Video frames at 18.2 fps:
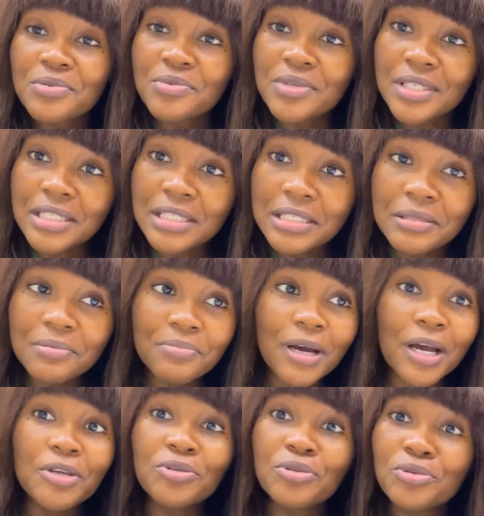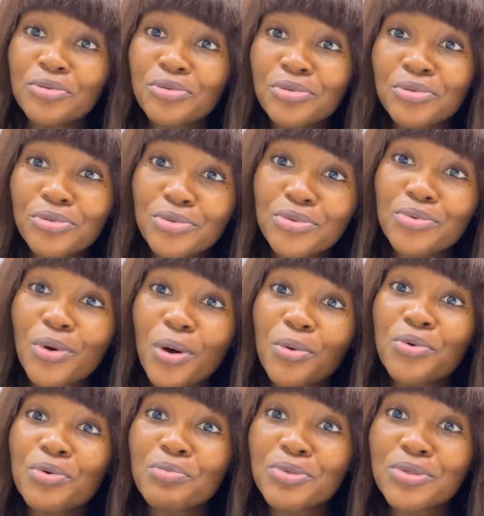will sleep. And you two,
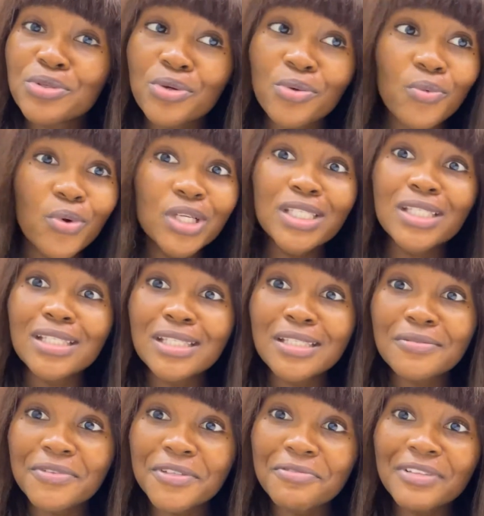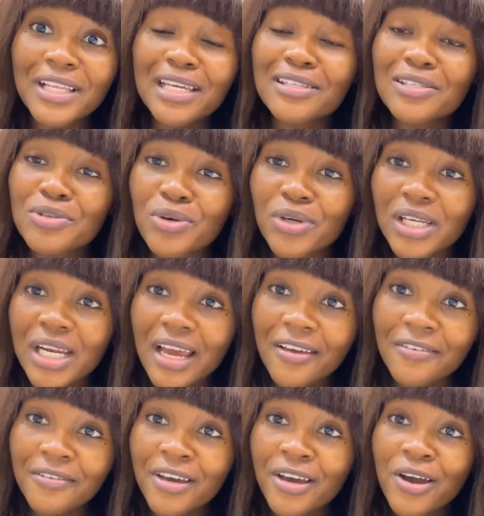what will you be doing? Watching TV, flexing your
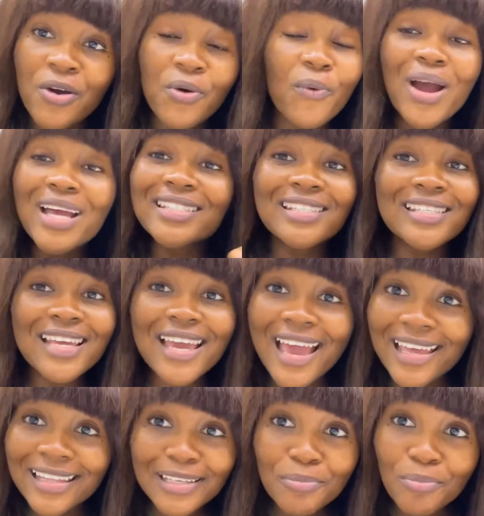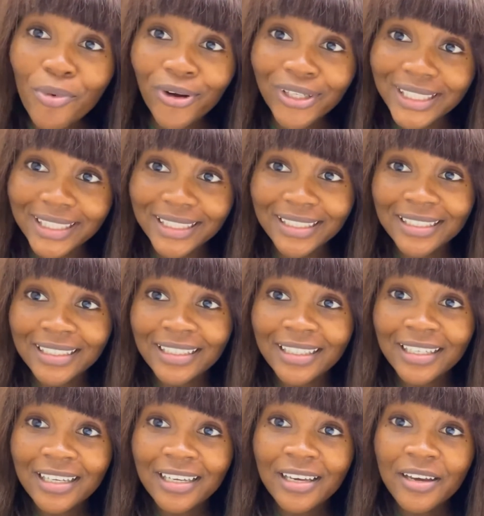life. Why still earning money?
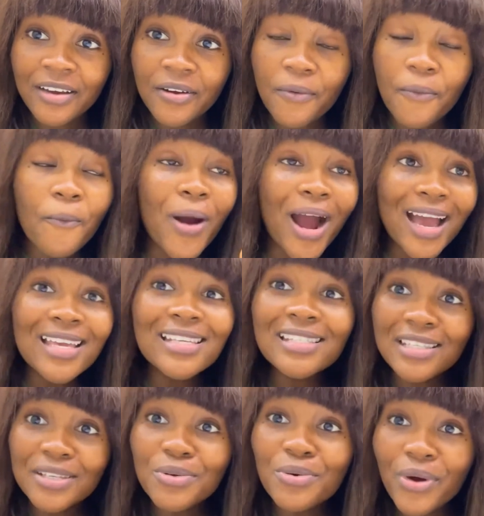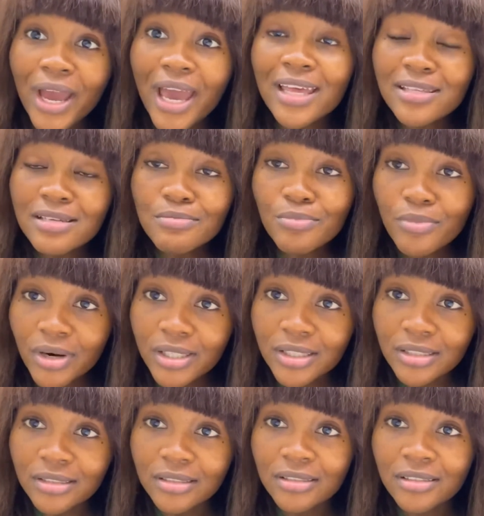Why still earning
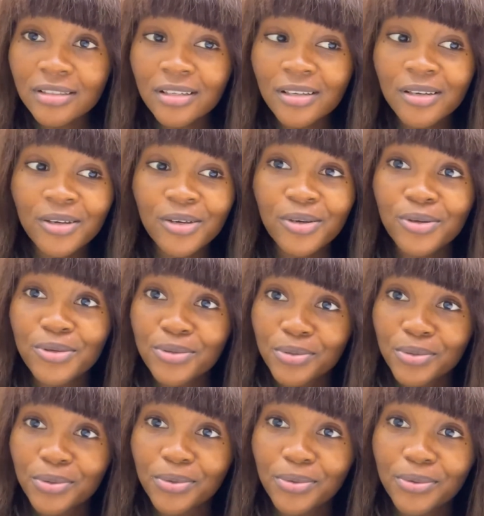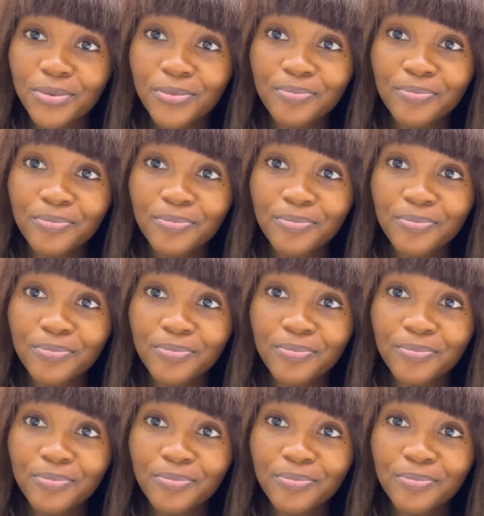money? So